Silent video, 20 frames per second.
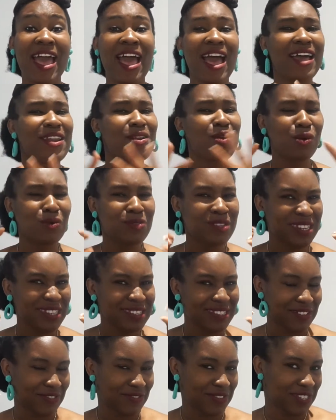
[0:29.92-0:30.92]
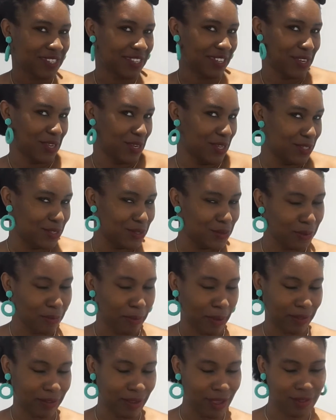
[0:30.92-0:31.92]
and all the nitty-gritty that you need to know
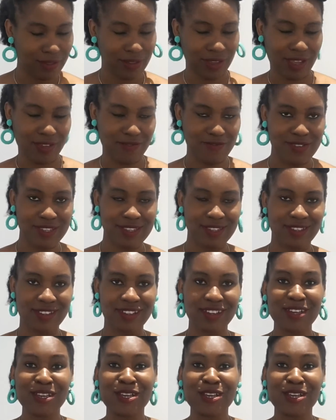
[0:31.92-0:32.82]
about the health and care visa.